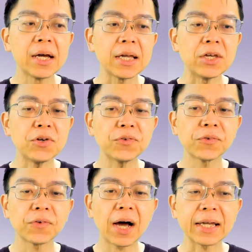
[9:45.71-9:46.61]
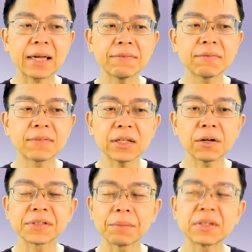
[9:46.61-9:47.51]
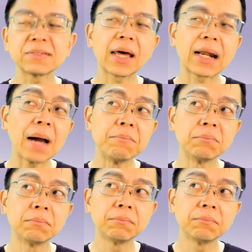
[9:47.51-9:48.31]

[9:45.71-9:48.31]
if I can think of something that I'm